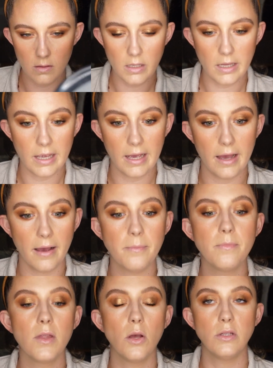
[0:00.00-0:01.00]
Yeah,
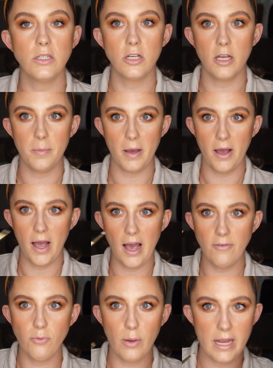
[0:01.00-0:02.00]
only took about
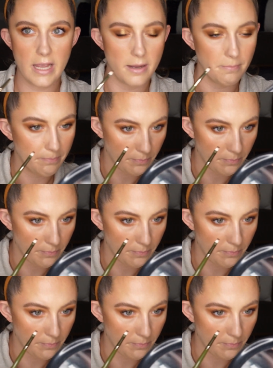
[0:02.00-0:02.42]
halfway in.